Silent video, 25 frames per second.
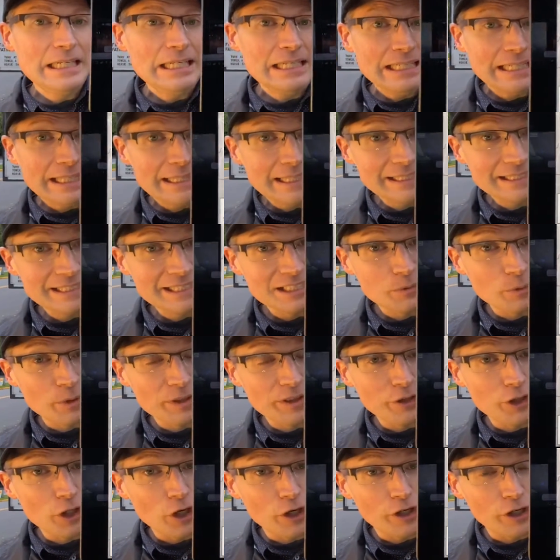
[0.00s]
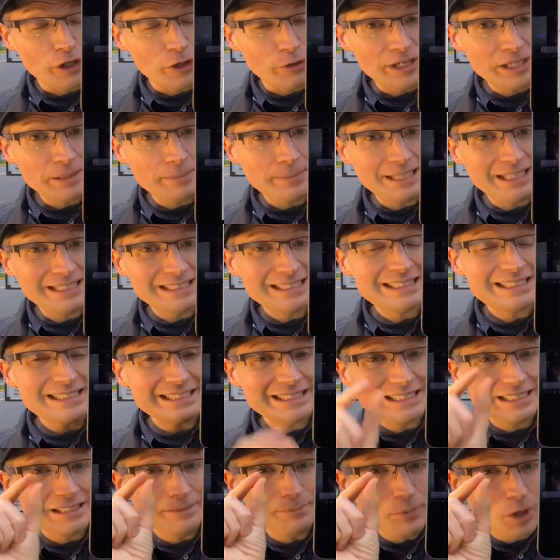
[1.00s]
This is what the darker green means. A
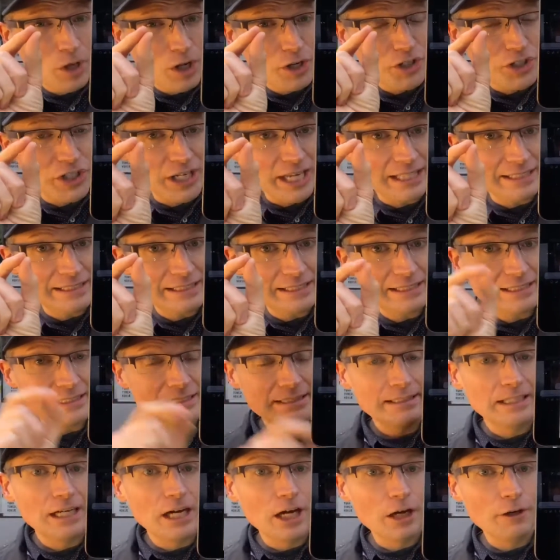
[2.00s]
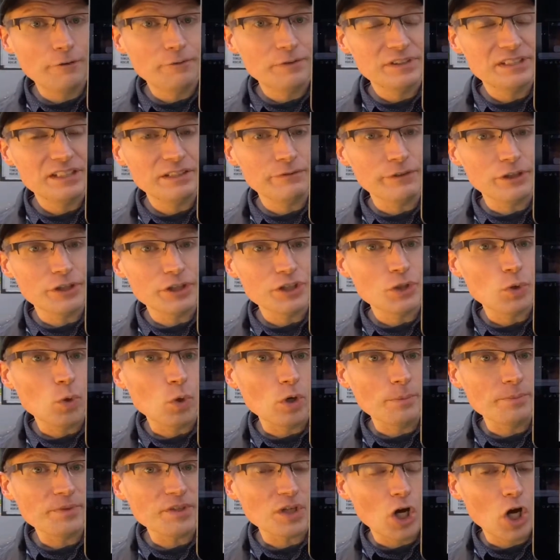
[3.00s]
small chance of severe
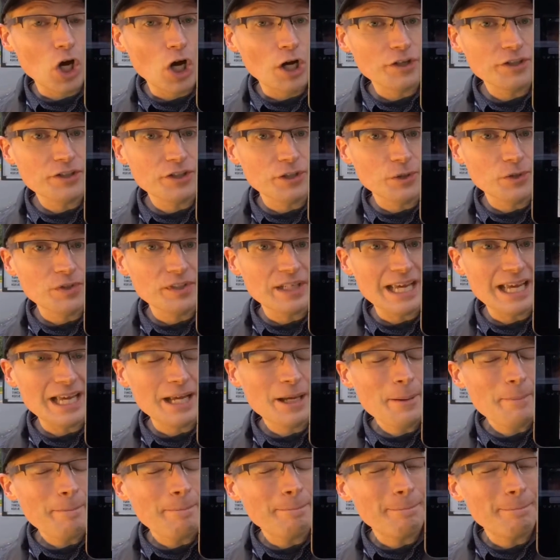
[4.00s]
storms on Tuesday,